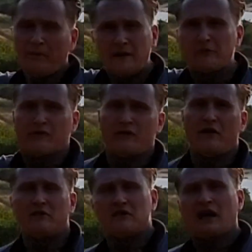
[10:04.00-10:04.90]
makes for
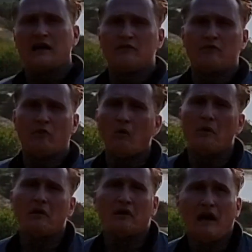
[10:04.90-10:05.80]
fairer sailing
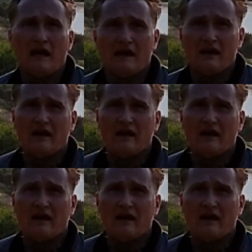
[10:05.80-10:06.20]
forward. And